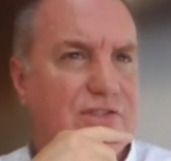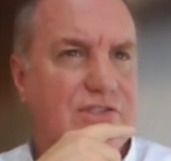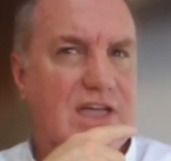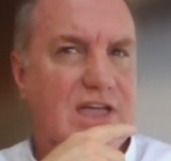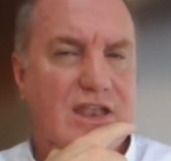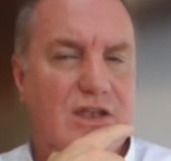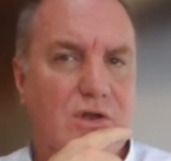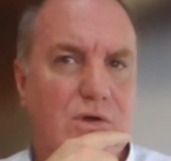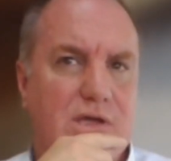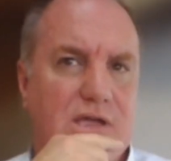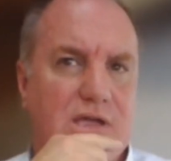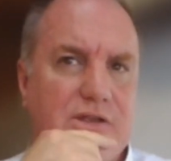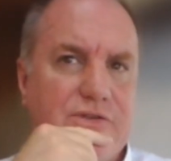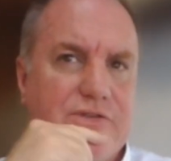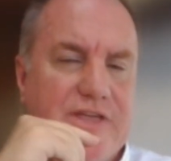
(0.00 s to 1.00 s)
started
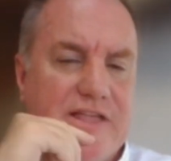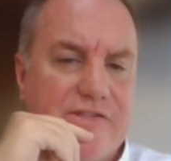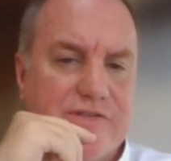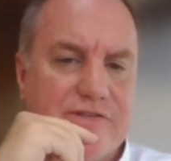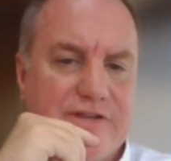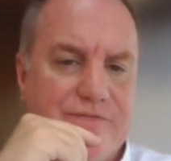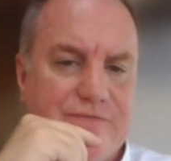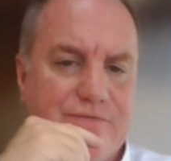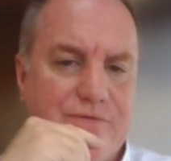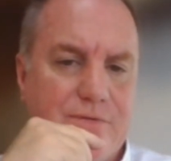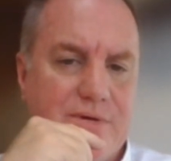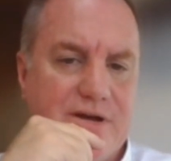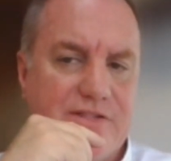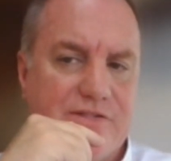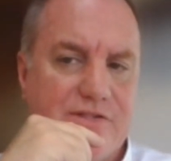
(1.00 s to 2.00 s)
looking into that stuff for
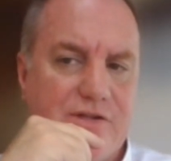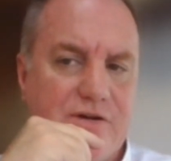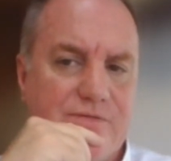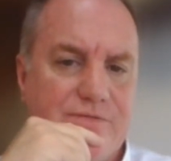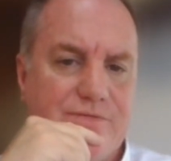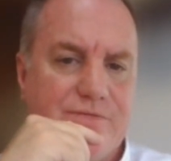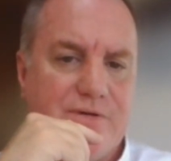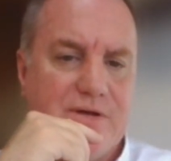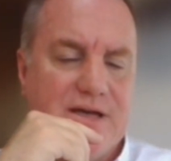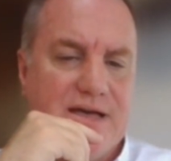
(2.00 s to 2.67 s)
myself.